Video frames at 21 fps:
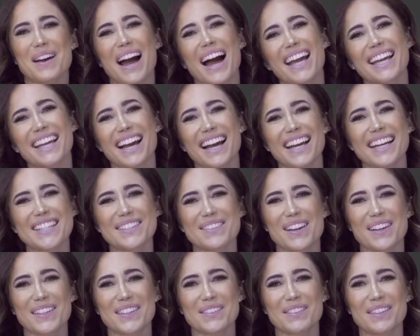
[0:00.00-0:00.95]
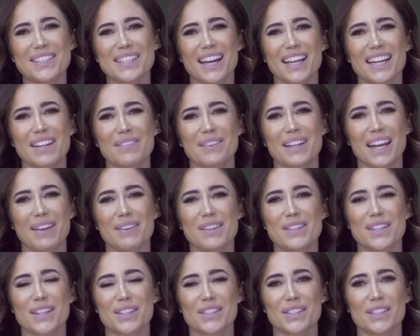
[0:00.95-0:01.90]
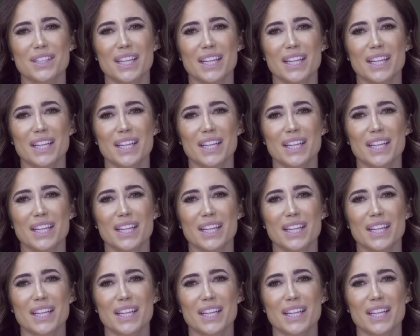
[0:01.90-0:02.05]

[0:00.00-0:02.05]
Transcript: Hi guys, welcome to my channel. My name is Dr.